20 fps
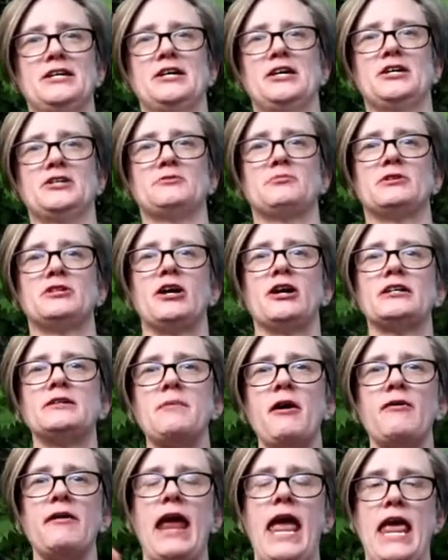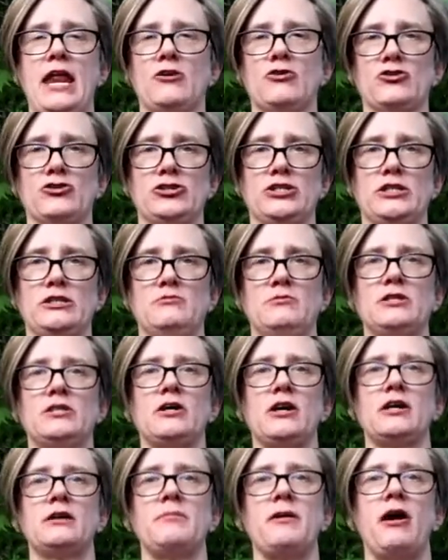So we talked about energy. We
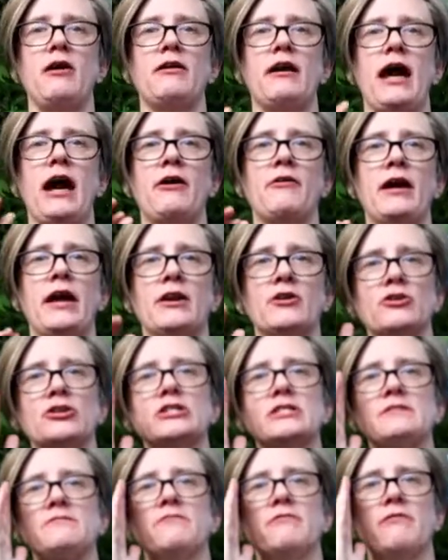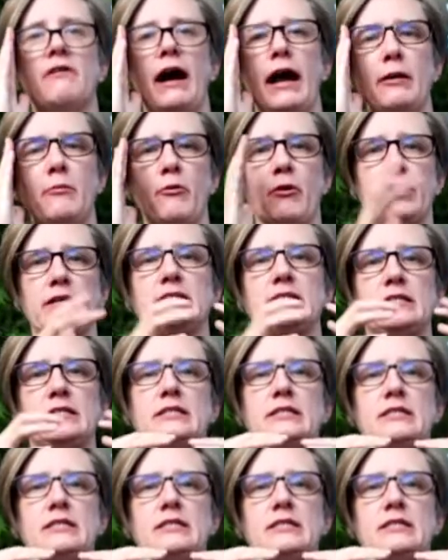talked about how energy vibrates.